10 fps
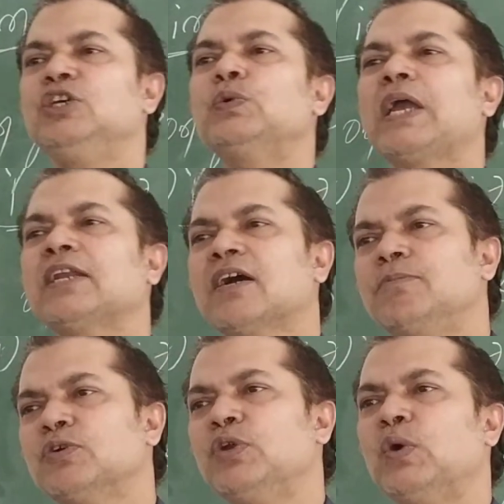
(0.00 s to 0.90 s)
you can
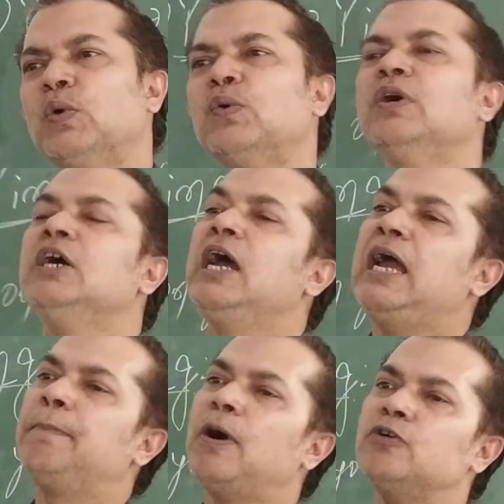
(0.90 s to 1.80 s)
come to know
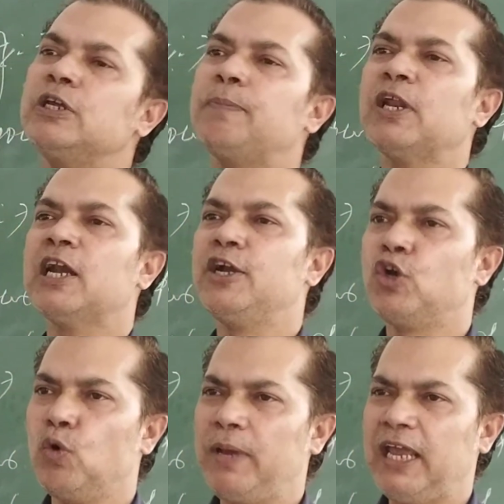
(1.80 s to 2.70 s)
about a particular
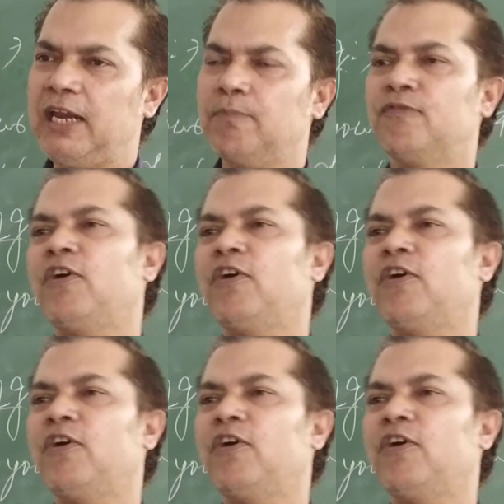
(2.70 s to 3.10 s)
domain.